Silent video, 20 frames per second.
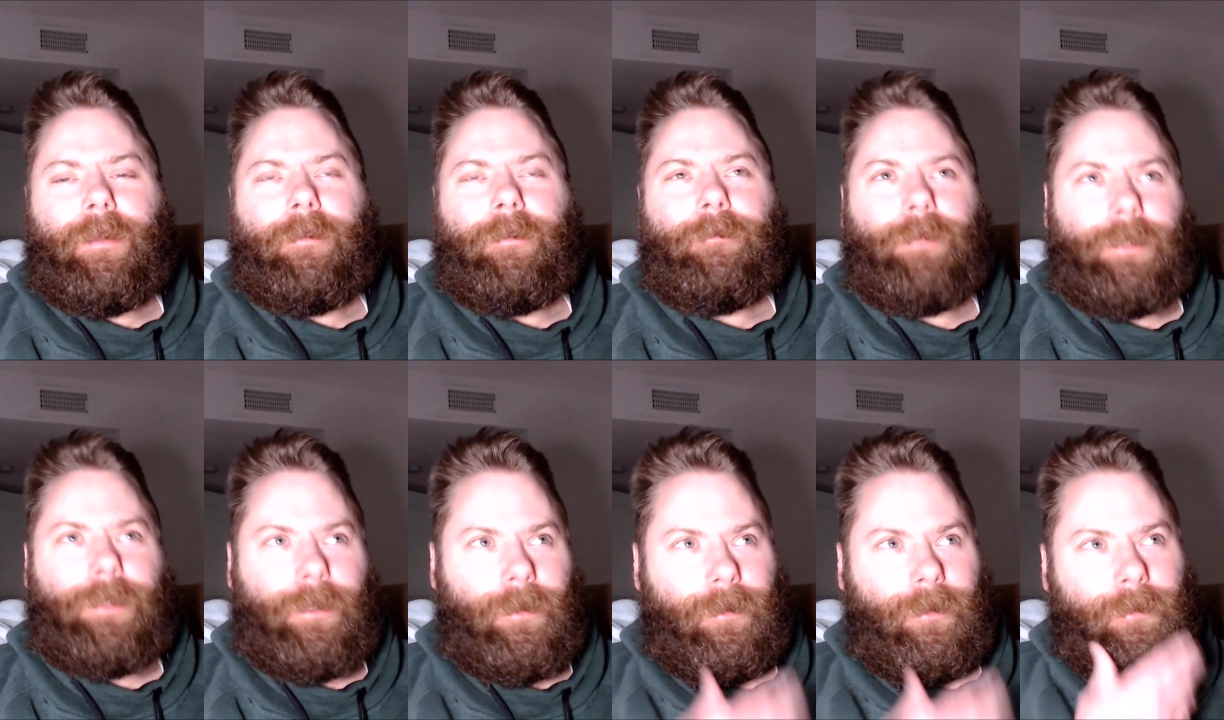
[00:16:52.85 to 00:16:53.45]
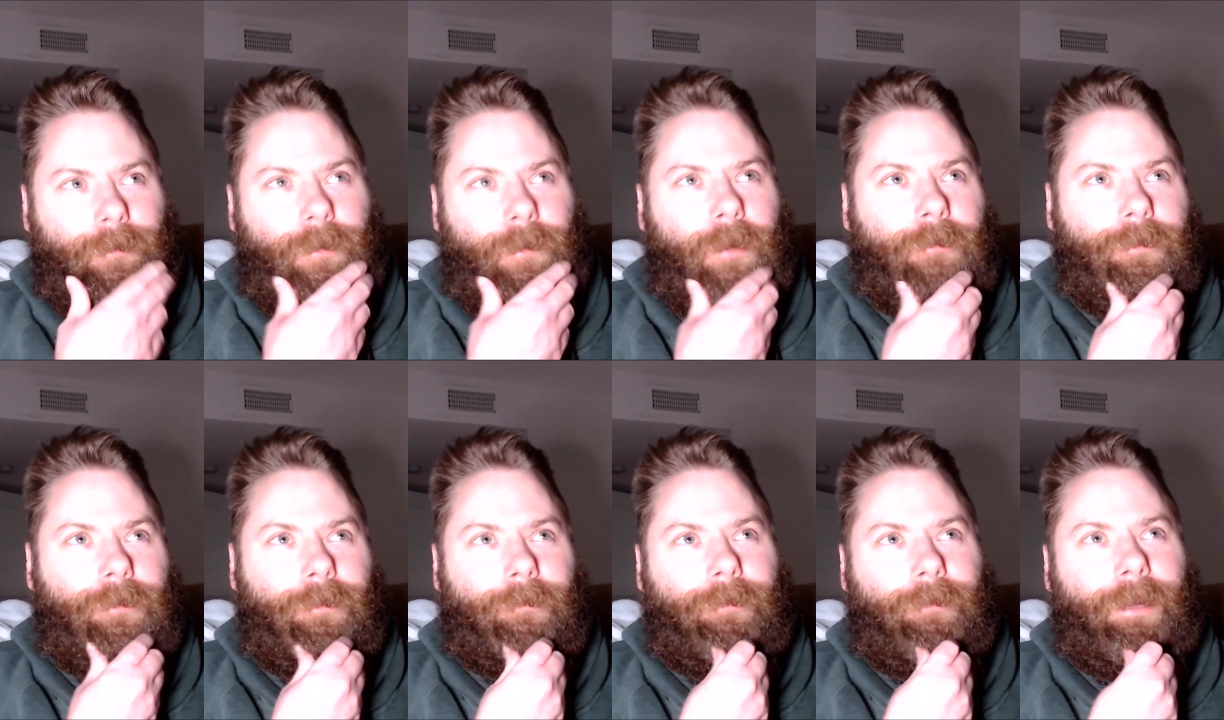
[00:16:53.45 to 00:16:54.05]
was it crows
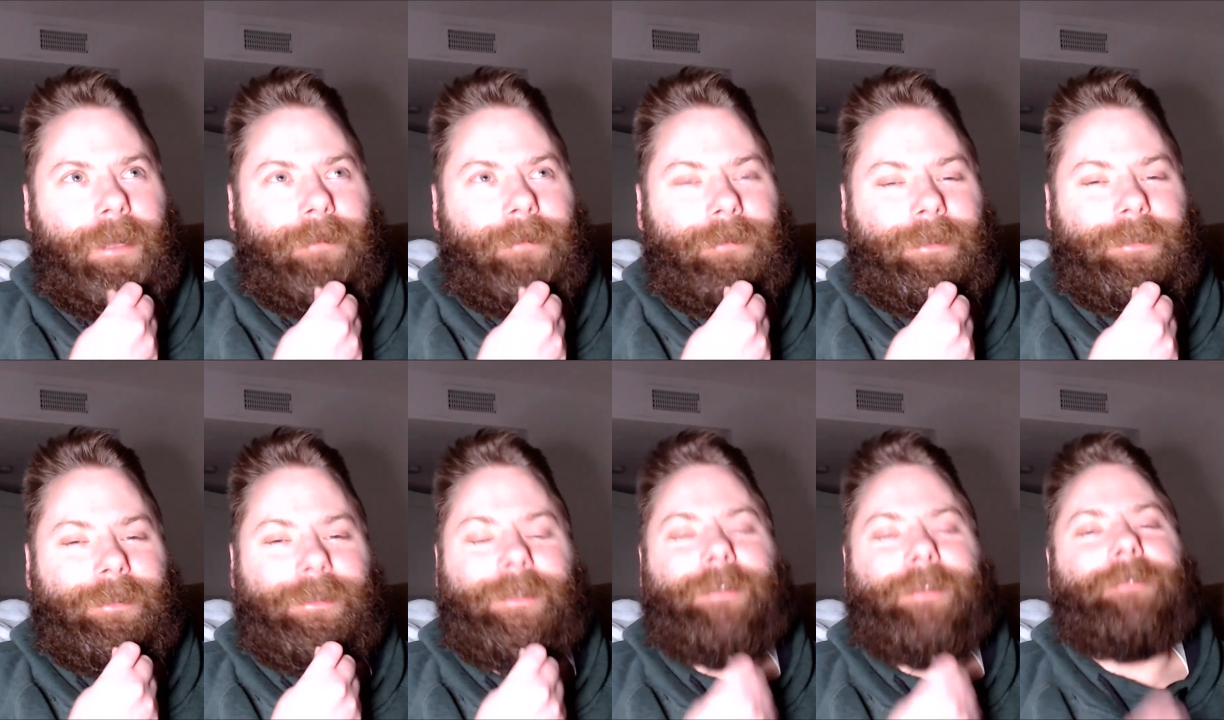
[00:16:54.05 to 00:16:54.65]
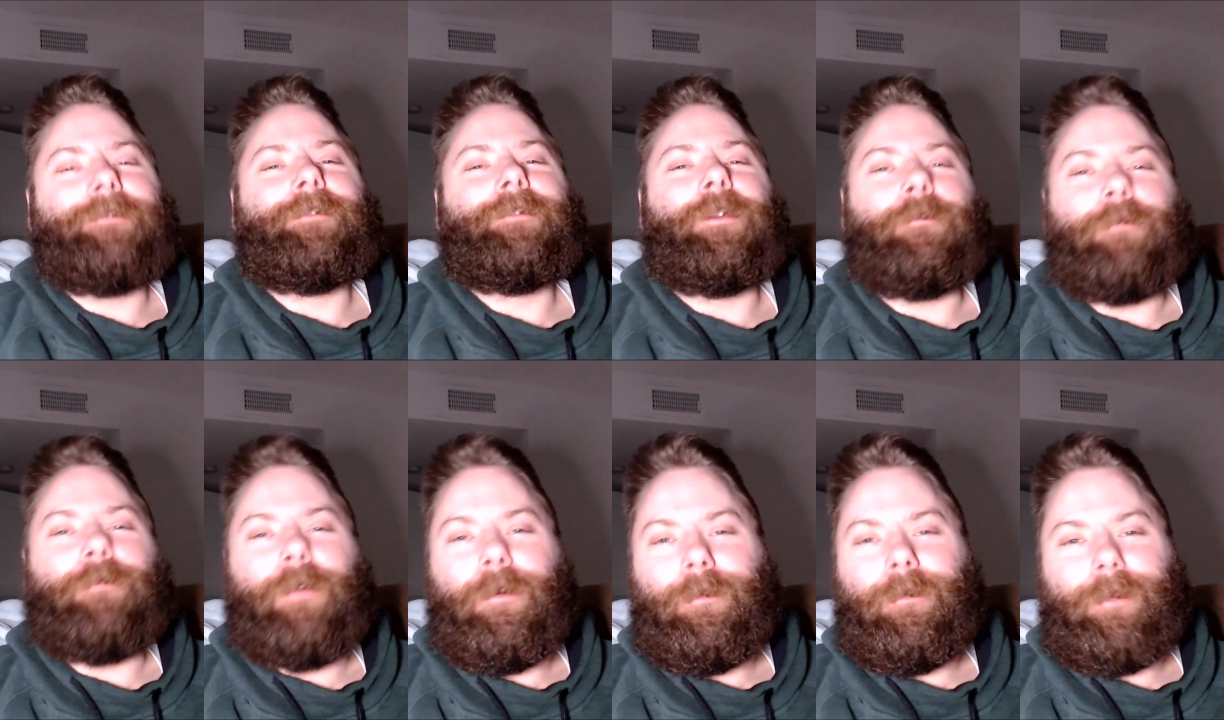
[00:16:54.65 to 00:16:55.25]
or ravens that
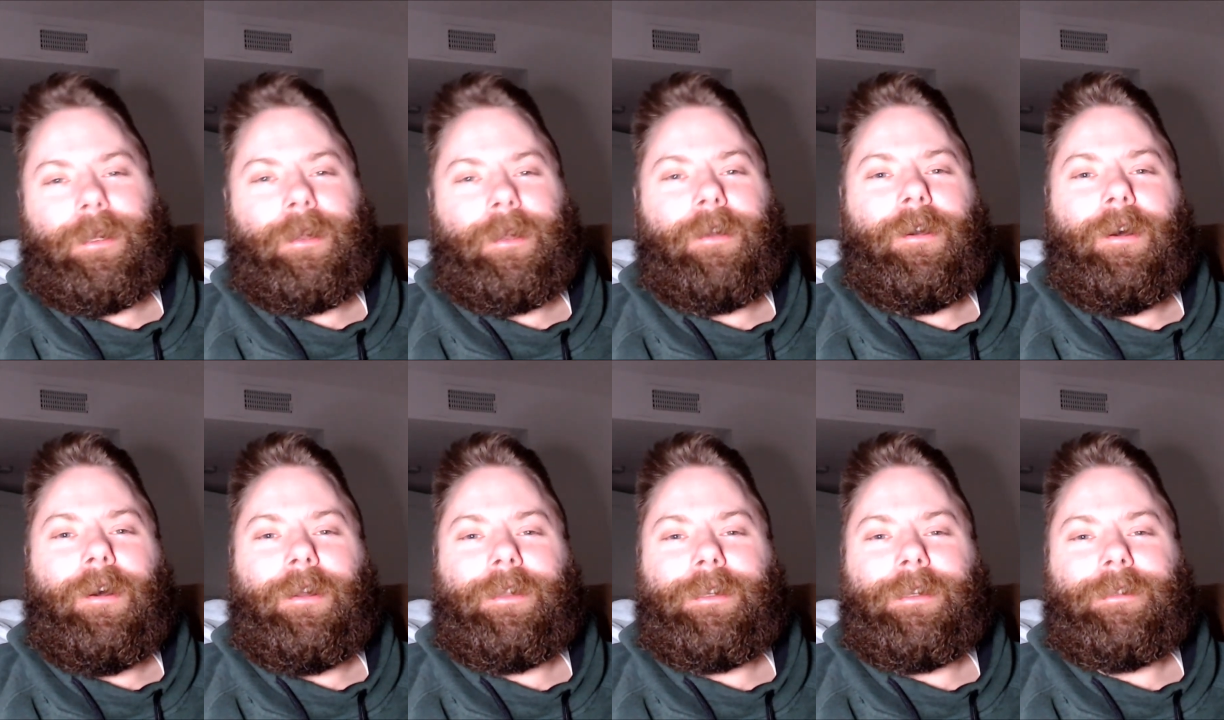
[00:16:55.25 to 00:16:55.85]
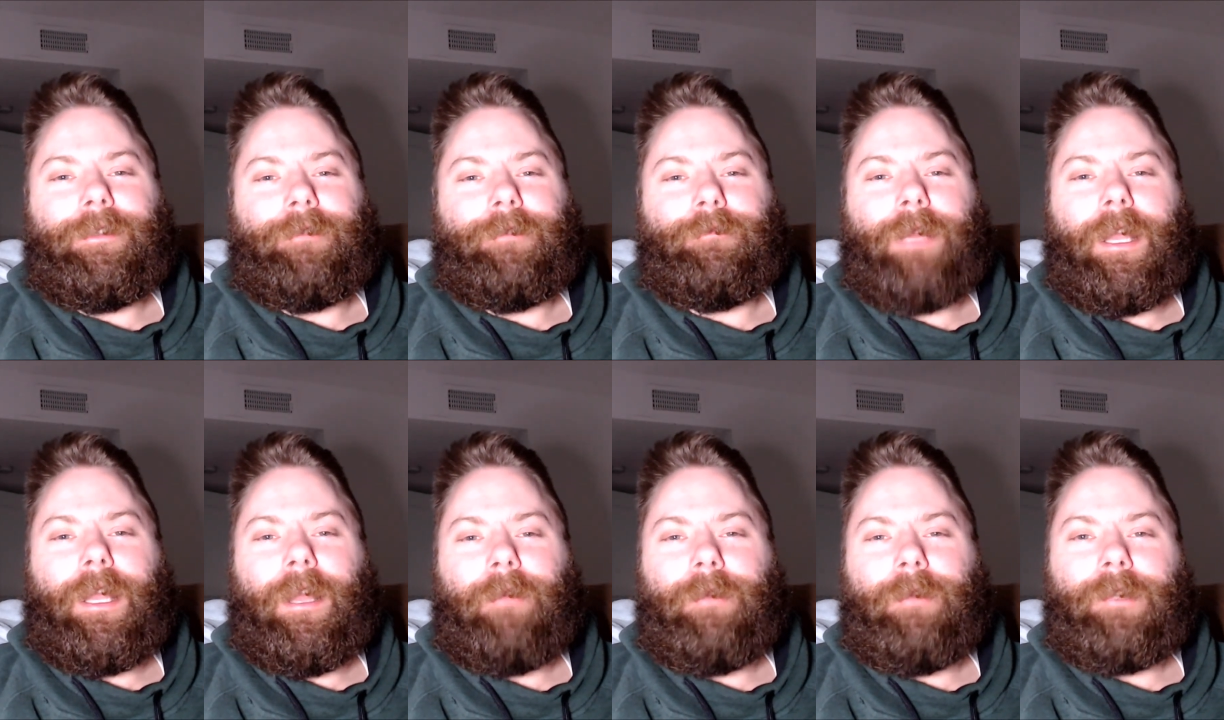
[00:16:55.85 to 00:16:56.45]
enrolled in college and
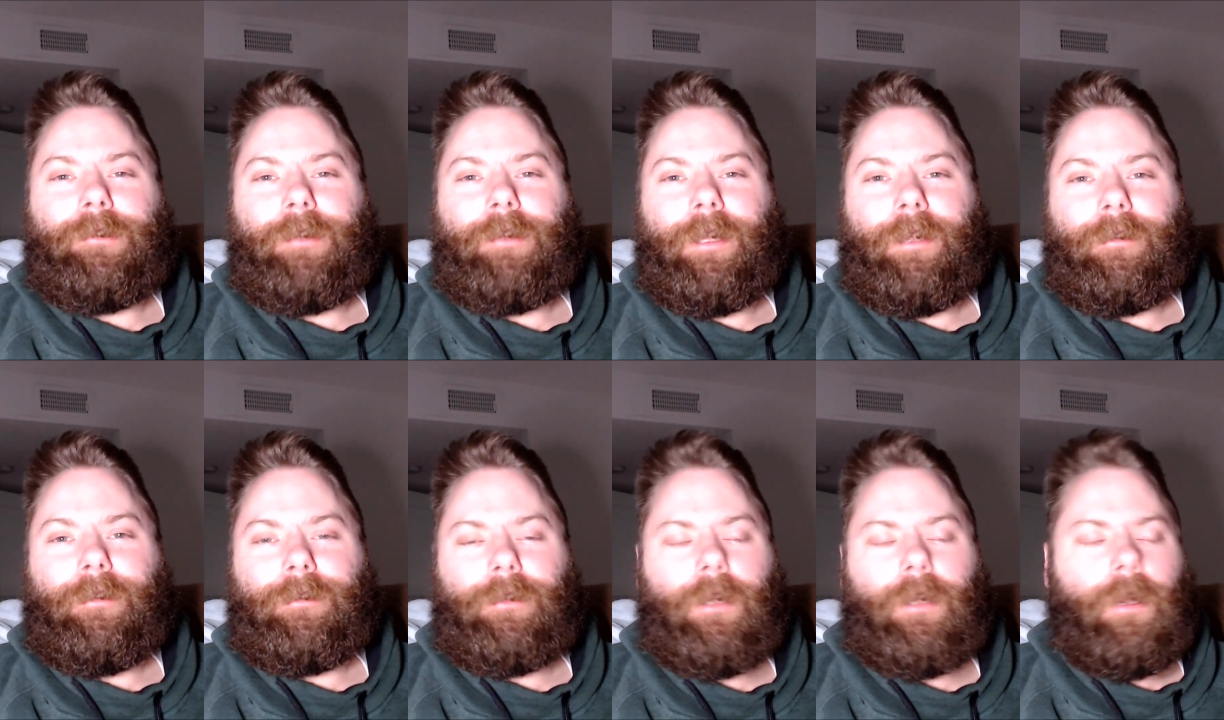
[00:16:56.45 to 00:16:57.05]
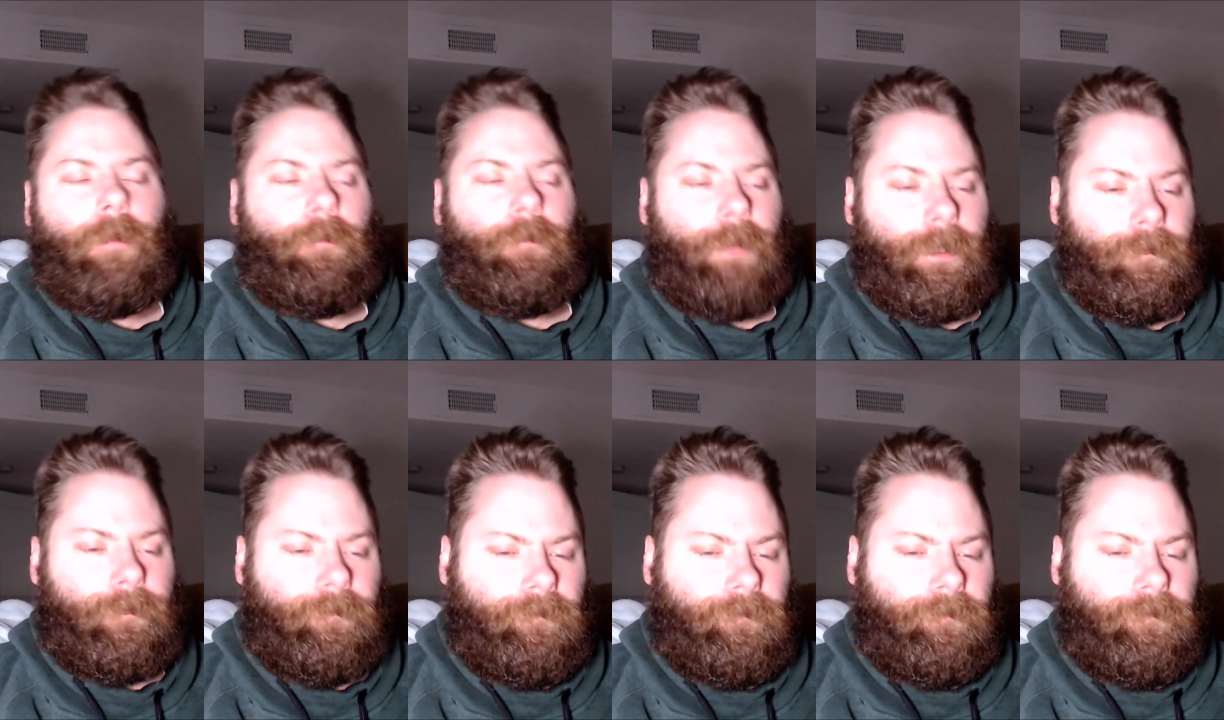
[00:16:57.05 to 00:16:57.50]
became engineers, but